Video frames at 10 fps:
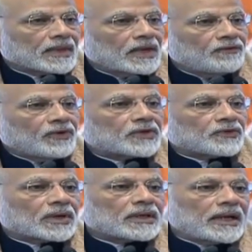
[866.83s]
which
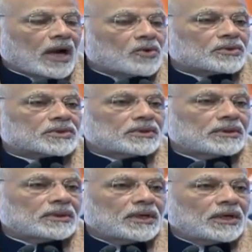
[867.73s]
was announced
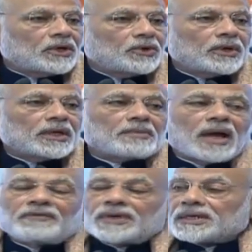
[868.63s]
during my
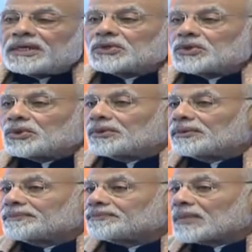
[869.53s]
visit to
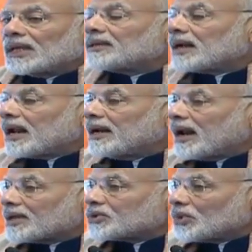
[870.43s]
Israel
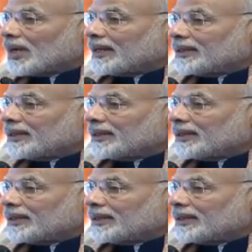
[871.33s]
last July.